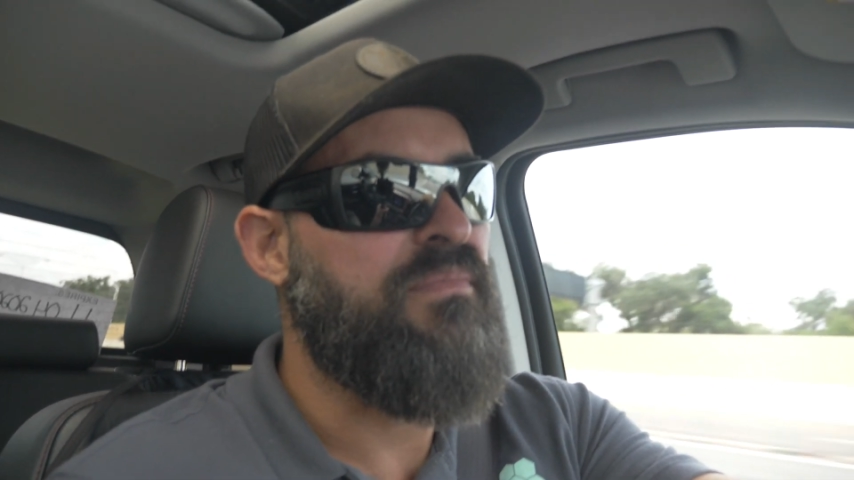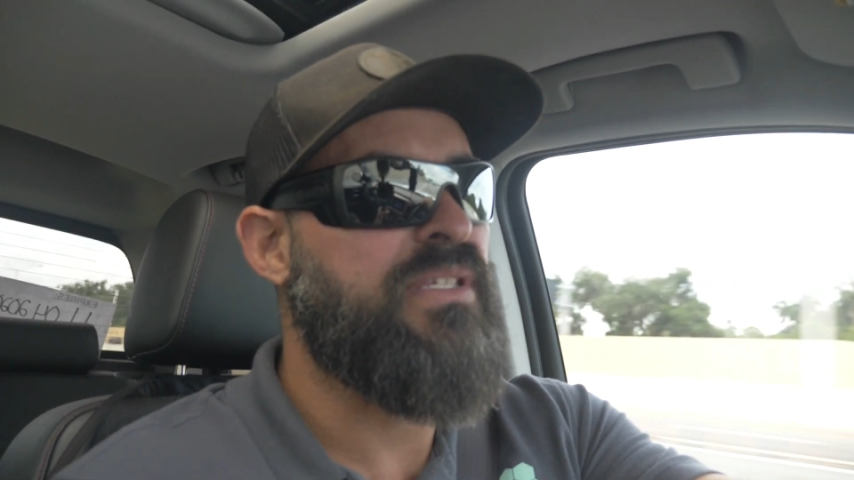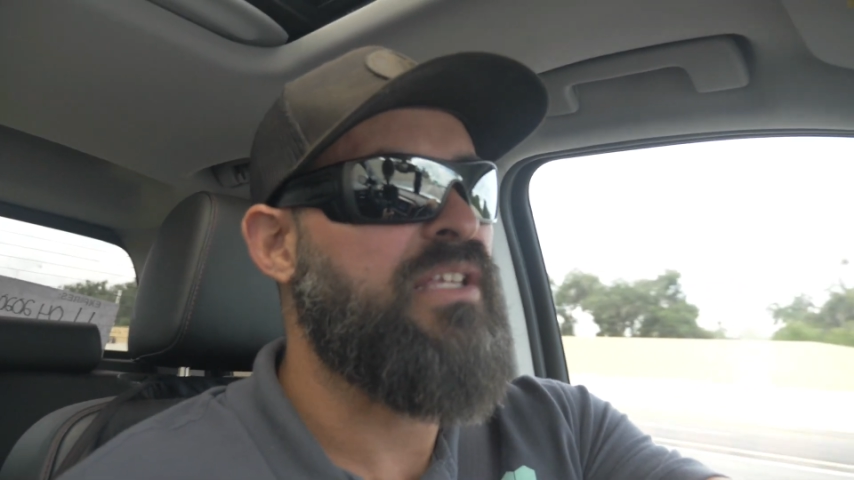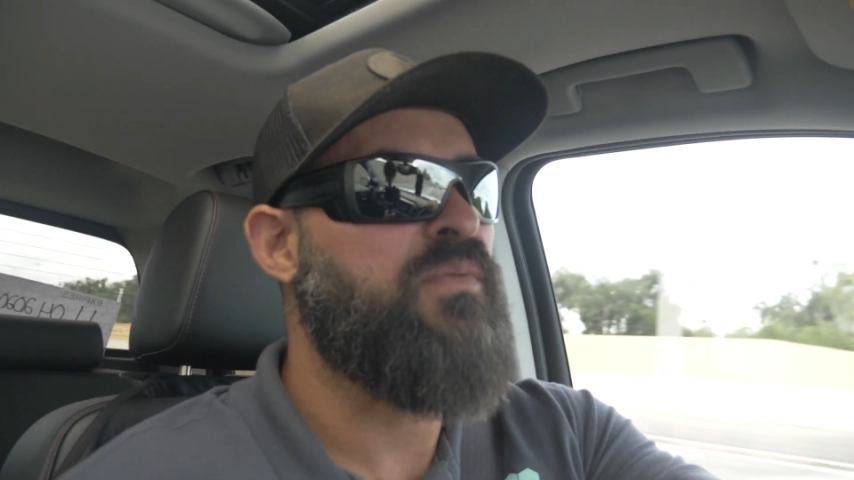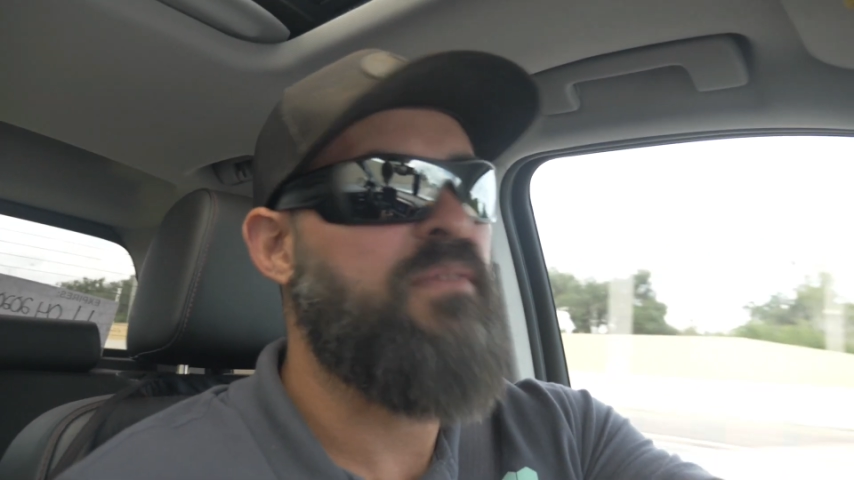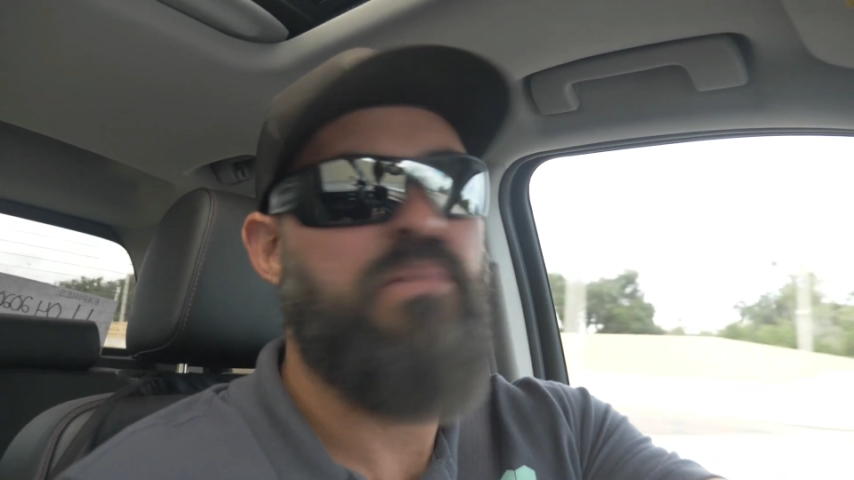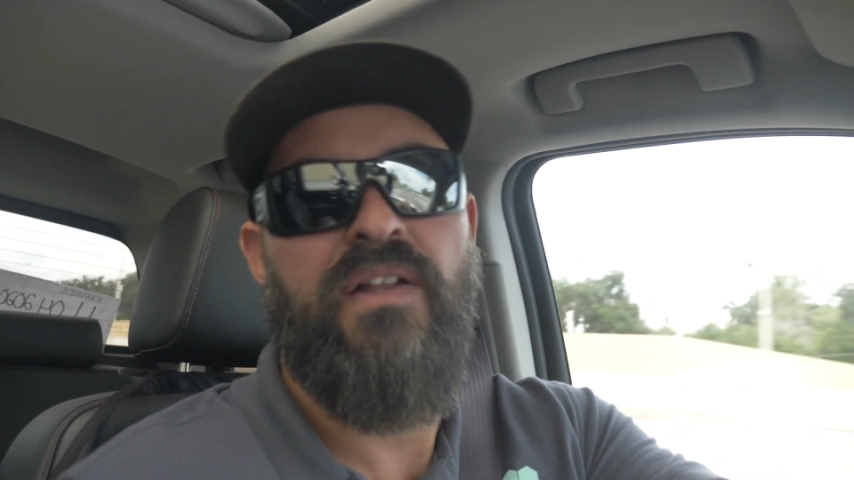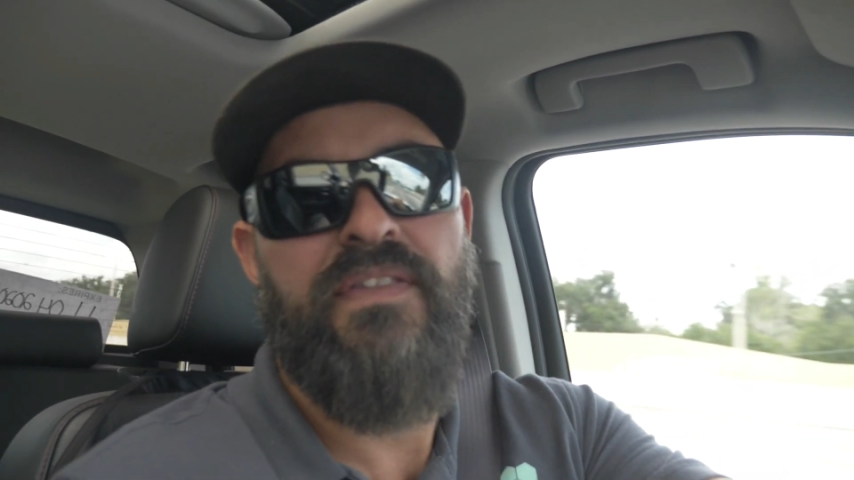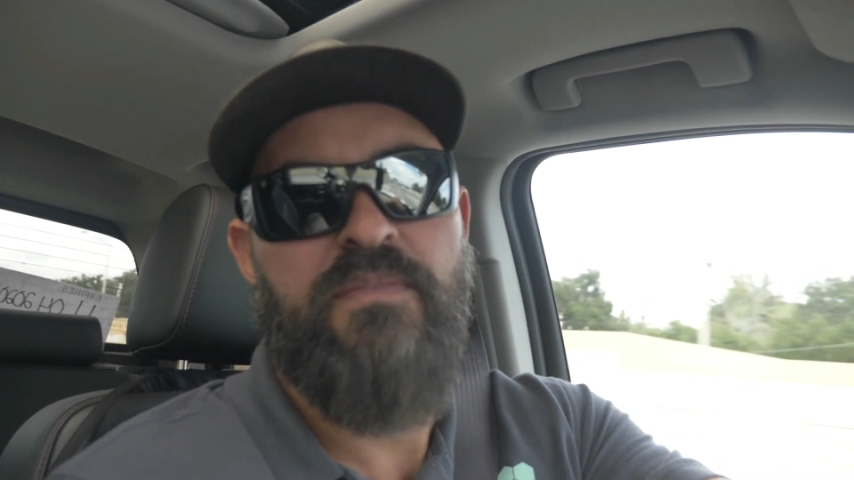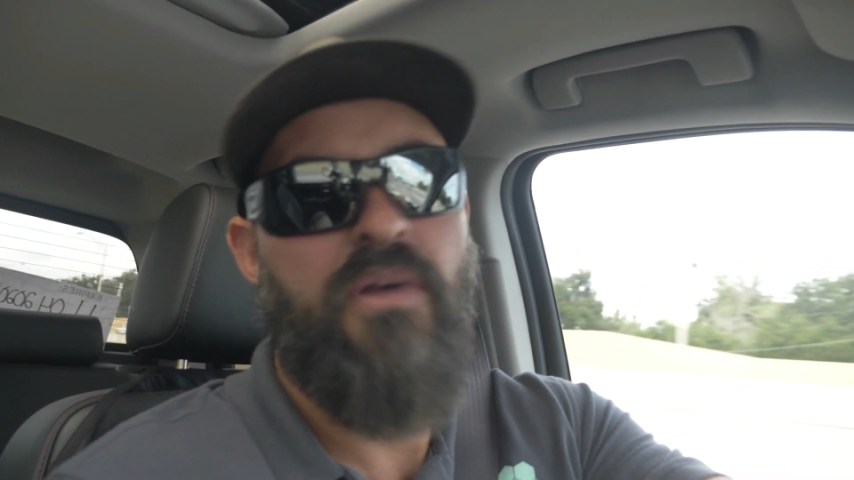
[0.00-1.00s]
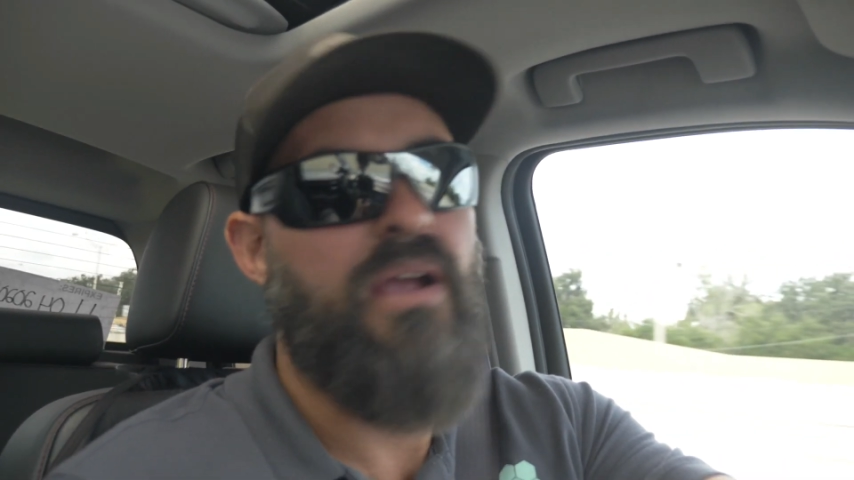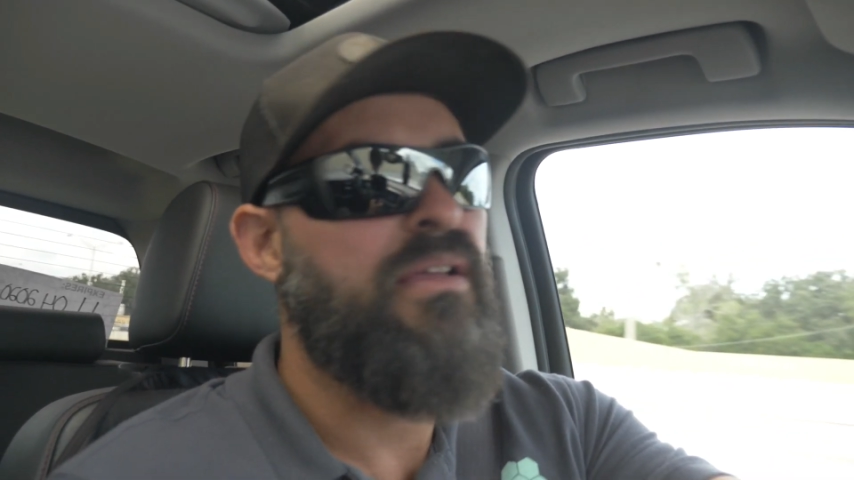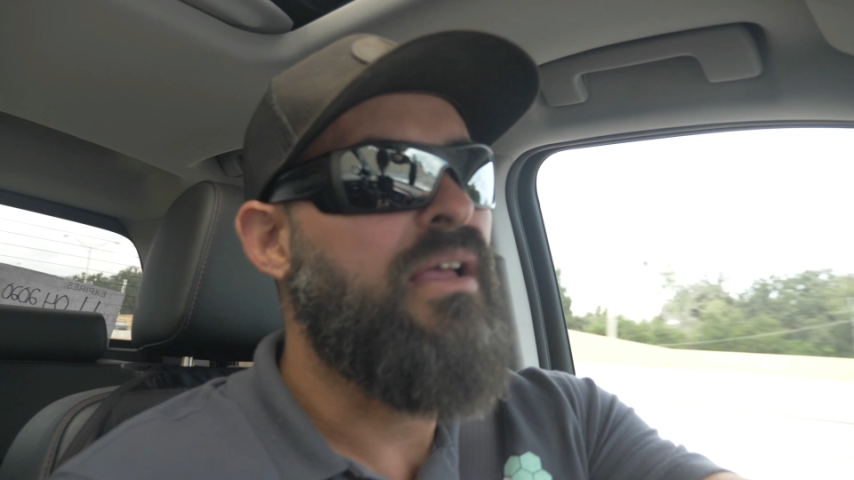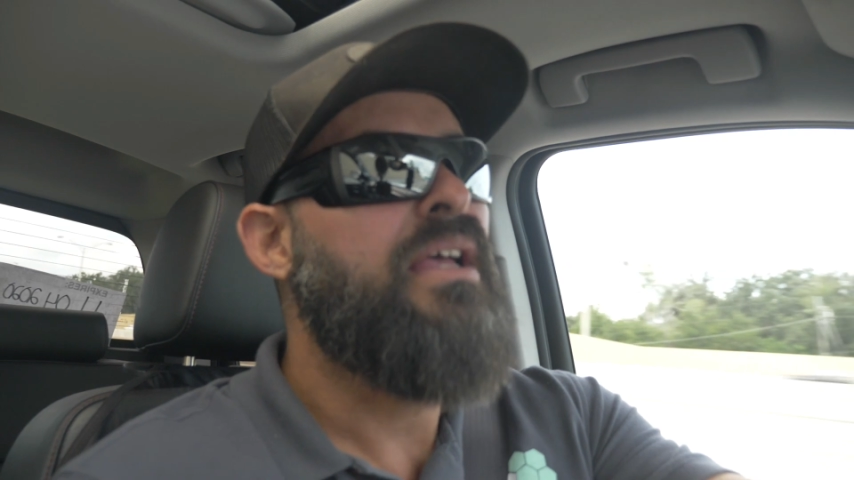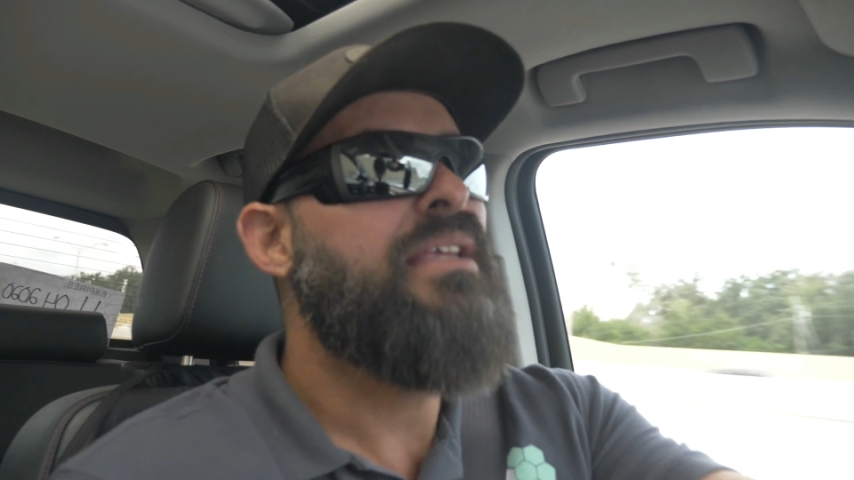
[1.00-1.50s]
since we've been on this
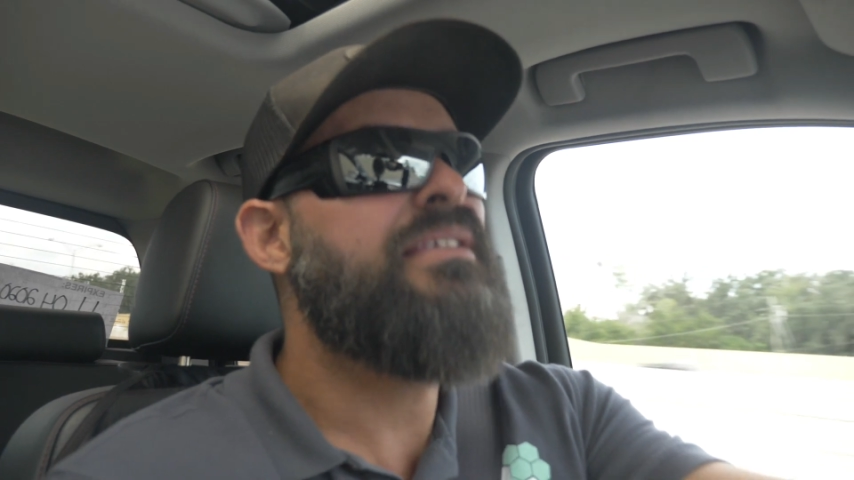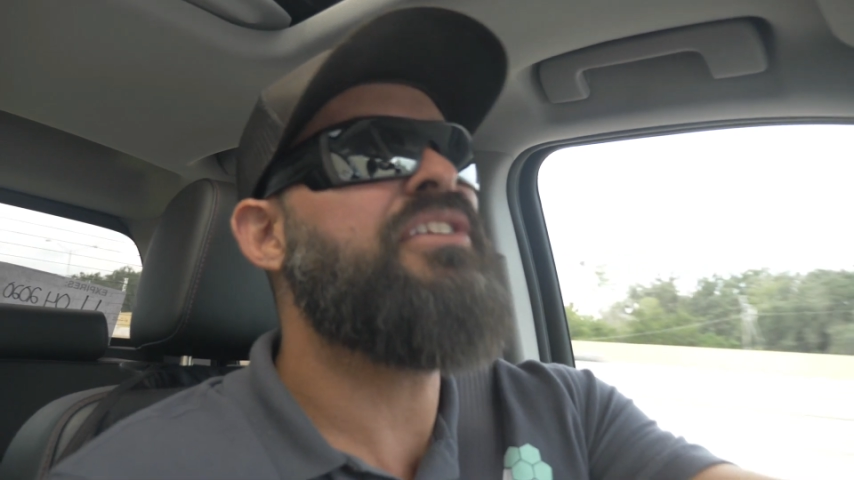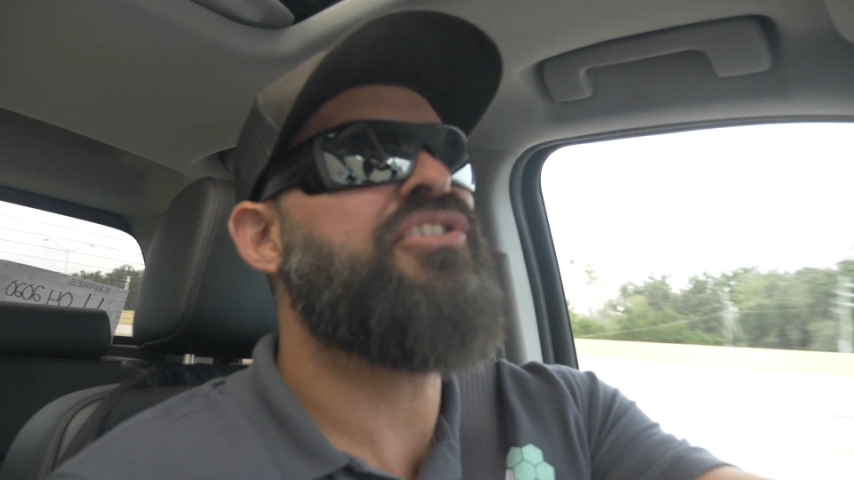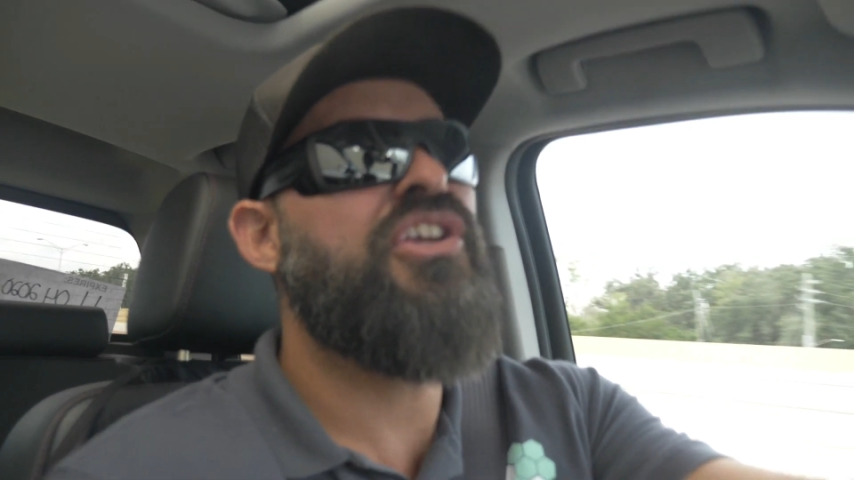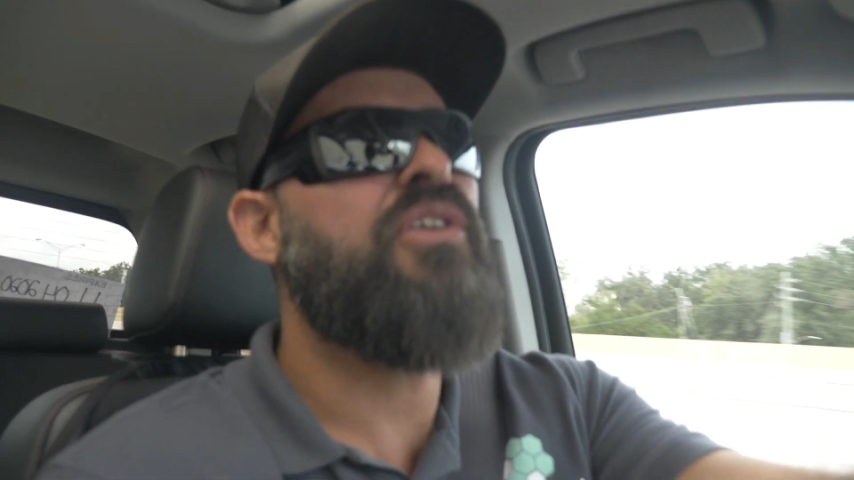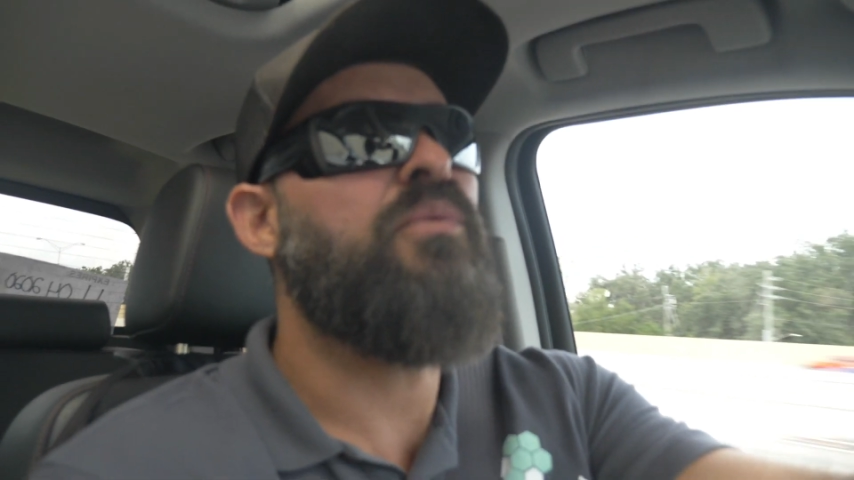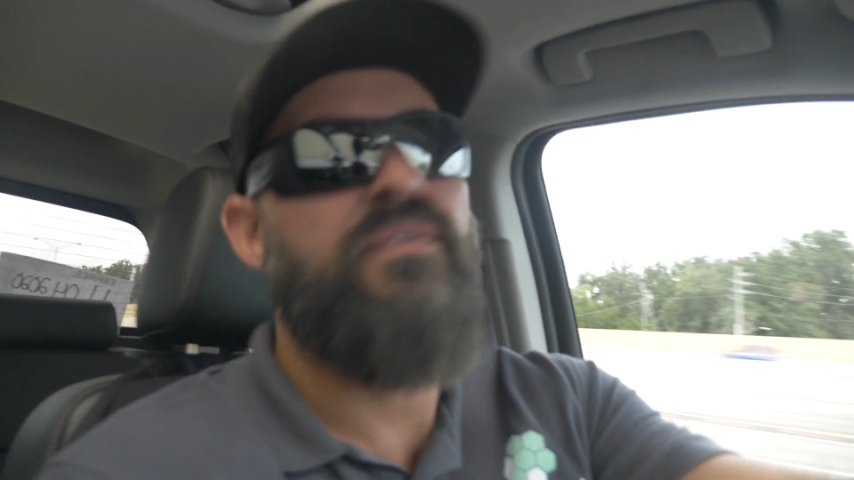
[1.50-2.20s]
property since June.